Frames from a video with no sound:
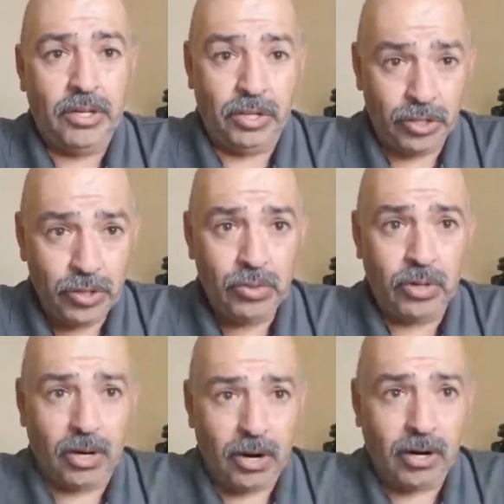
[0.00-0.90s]
You
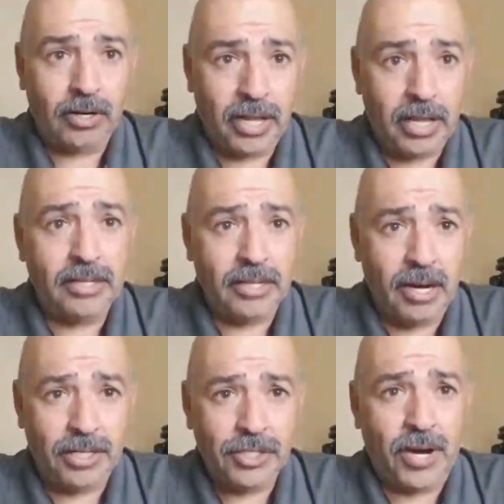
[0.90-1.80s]
are a
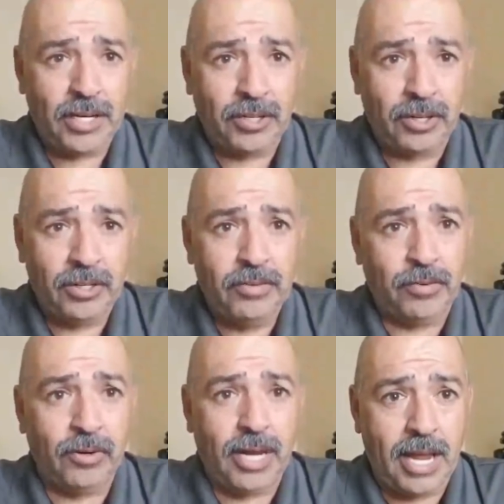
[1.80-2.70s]
contractor
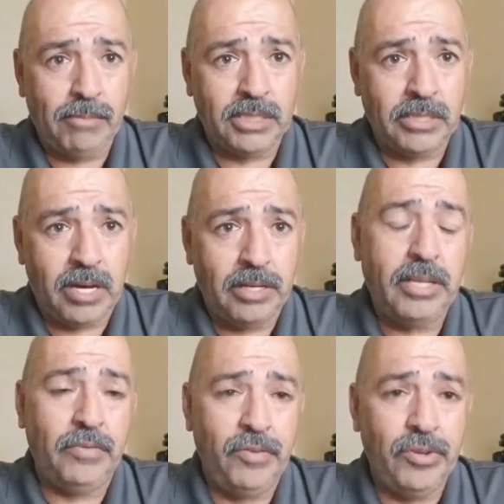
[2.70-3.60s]
for Amazon
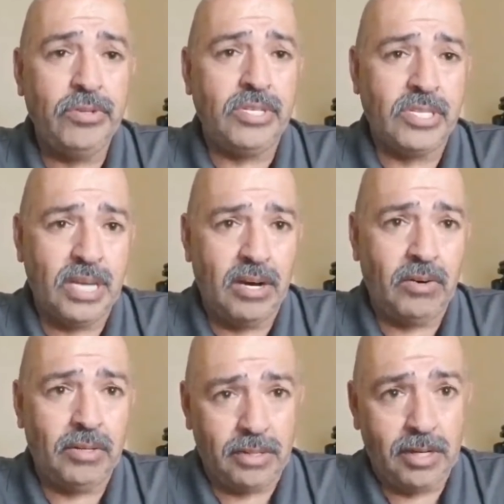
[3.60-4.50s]
if you sell
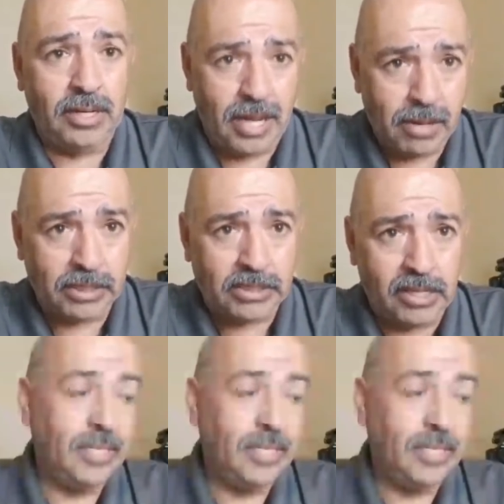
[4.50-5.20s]
on Amazon.